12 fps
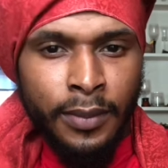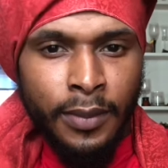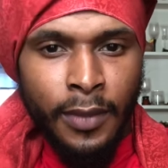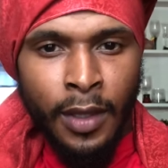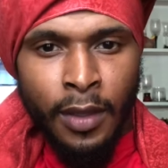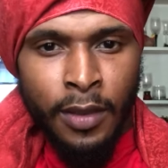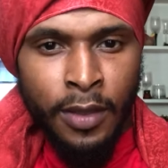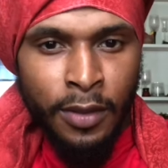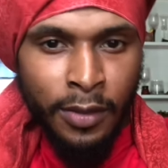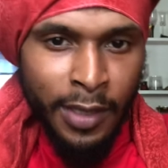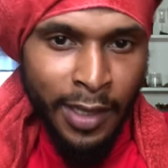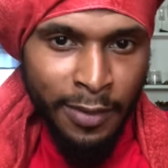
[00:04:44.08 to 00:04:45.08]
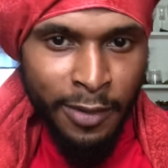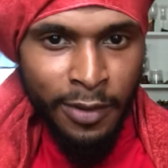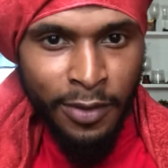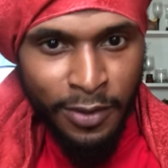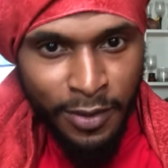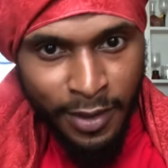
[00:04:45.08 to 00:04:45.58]
And the whole time you're
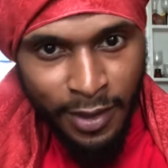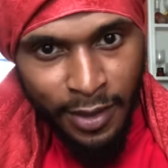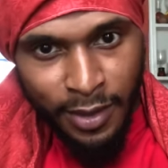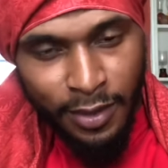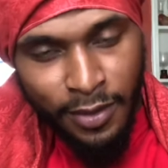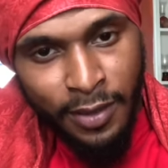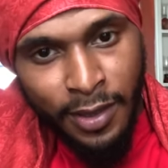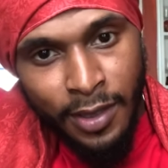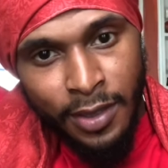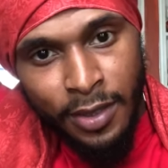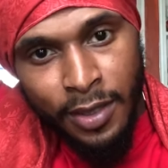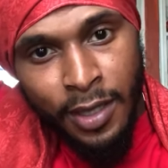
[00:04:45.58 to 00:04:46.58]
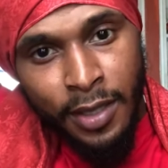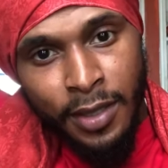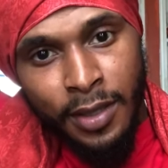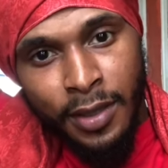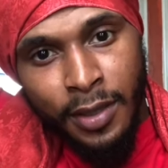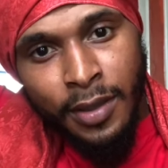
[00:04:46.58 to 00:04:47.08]
doing this, you can
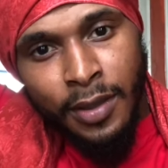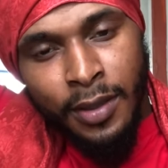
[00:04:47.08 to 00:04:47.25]
adjust.